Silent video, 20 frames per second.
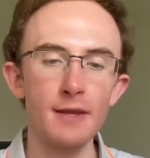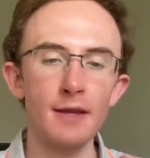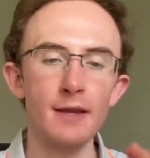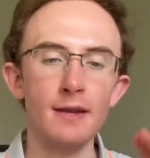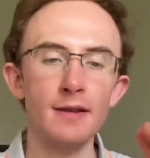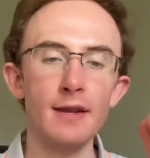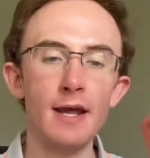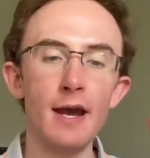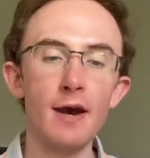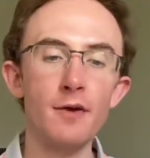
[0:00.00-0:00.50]

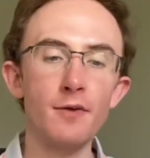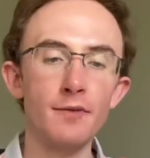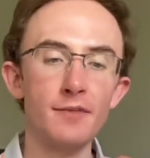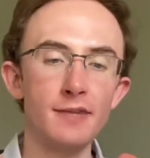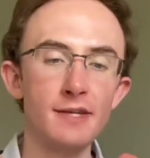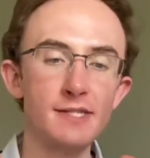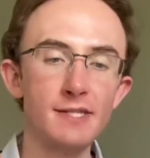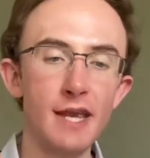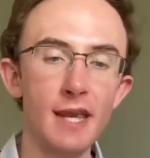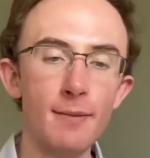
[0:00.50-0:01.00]
Now,
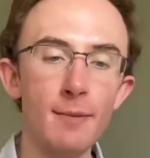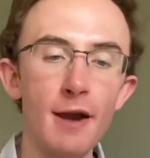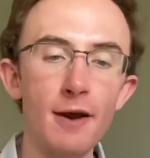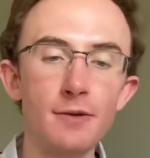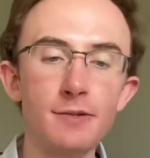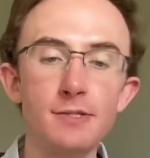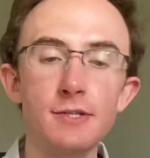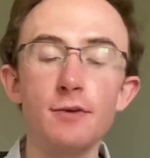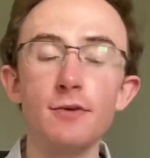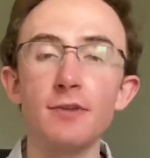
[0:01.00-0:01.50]
this came
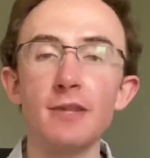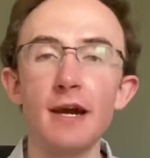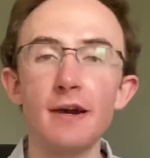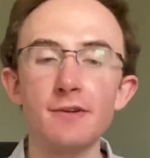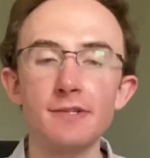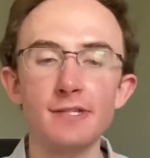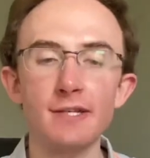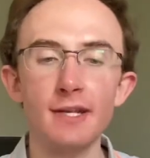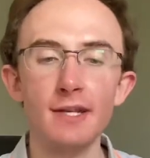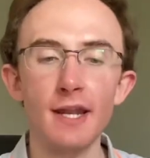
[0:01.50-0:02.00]
out in
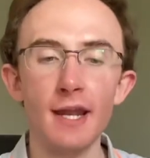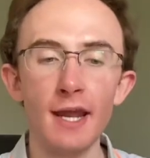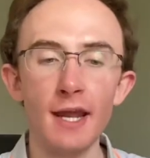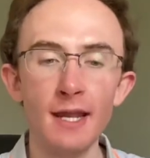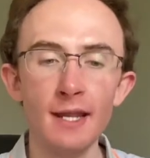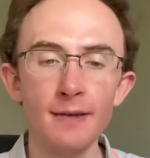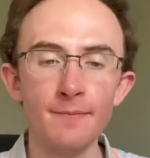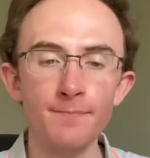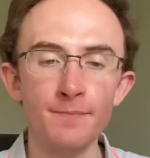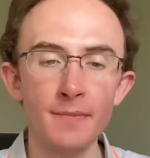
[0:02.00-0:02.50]

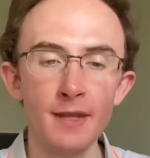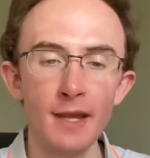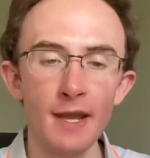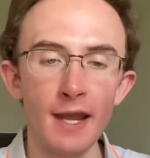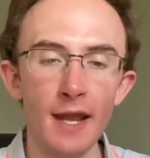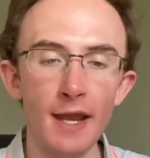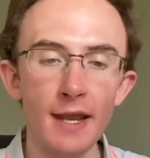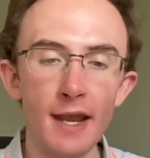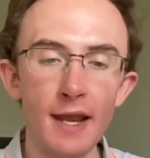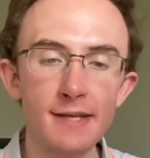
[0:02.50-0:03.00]
2008
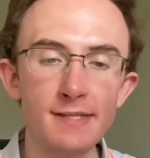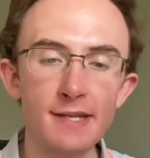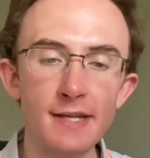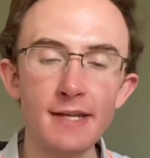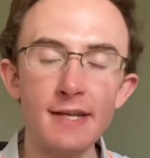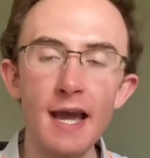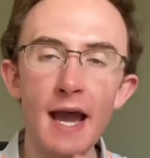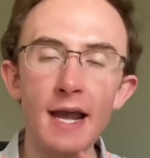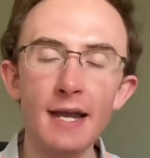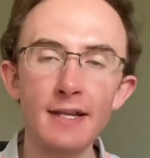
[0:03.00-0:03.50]
and has a
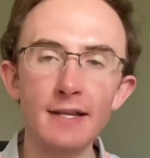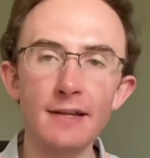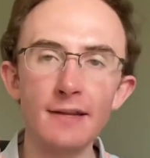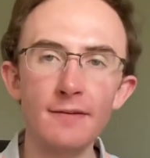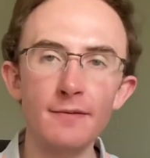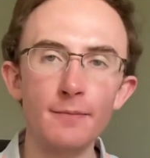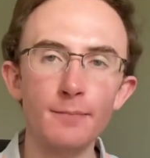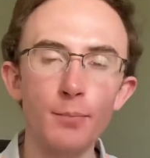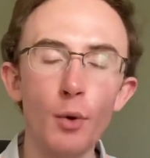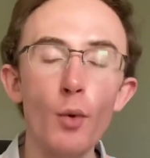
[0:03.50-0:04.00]

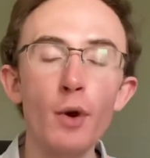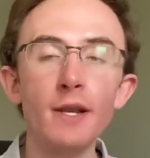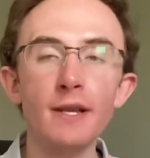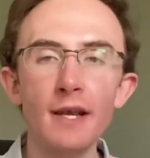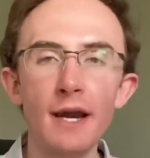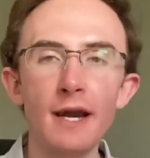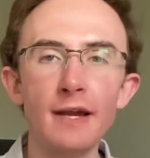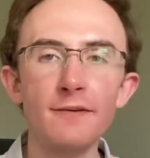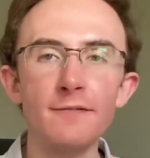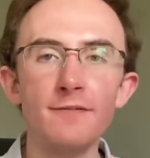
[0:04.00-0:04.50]

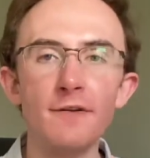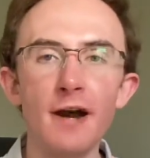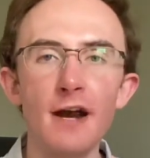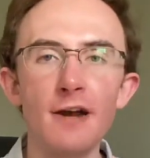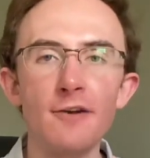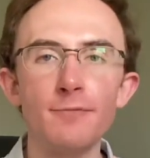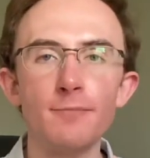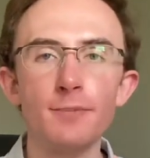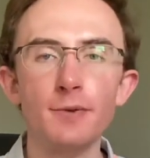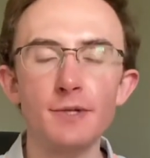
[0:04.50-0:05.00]

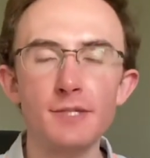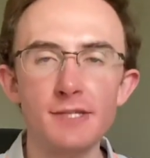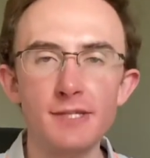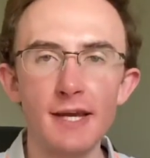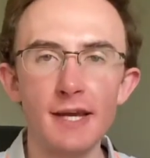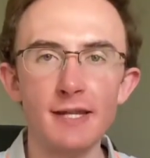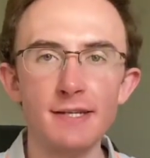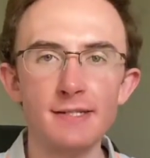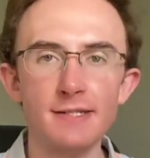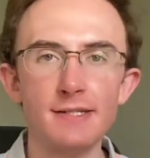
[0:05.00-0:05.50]

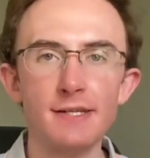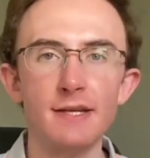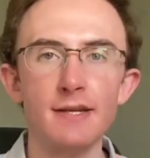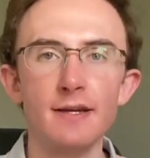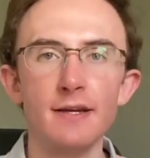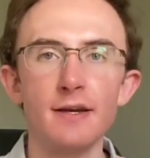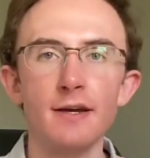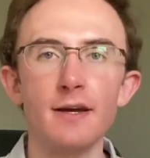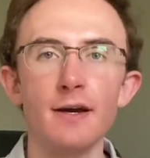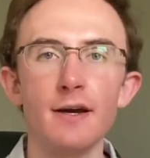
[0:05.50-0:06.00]
0.95%
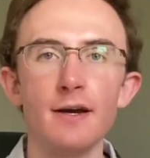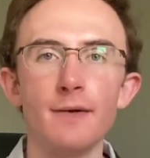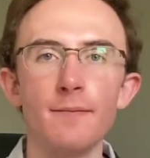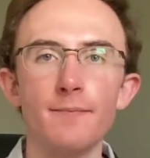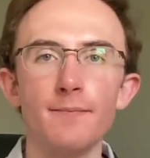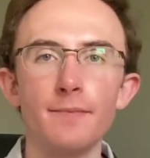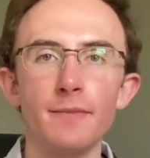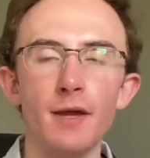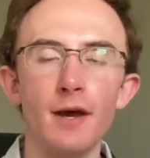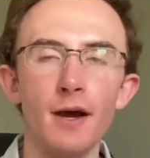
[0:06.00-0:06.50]

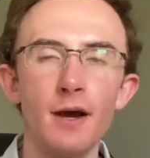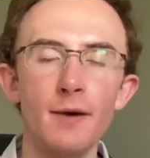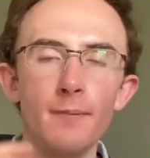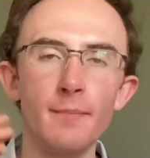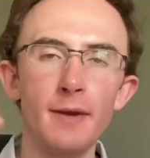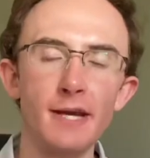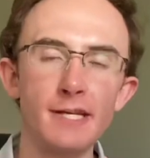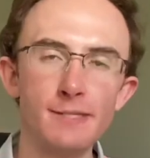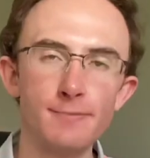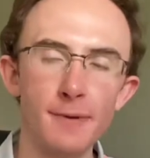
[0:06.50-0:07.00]

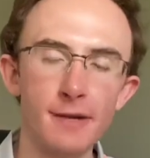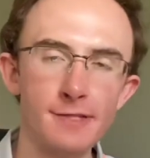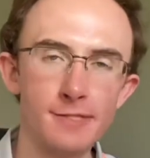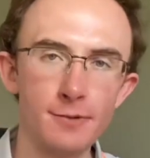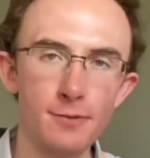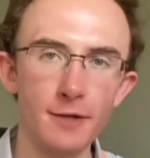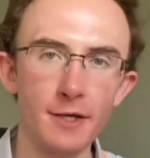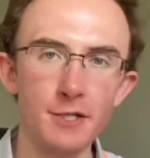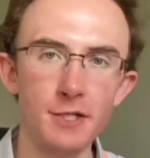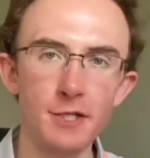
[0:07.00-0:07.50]

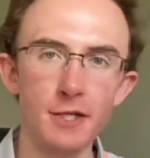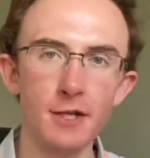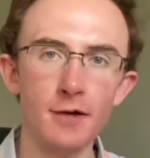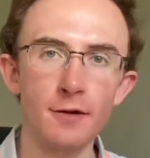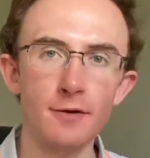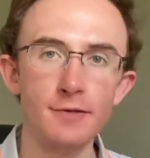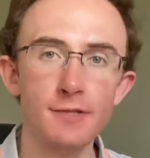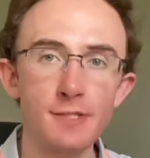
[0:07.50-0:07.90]
expense ratio.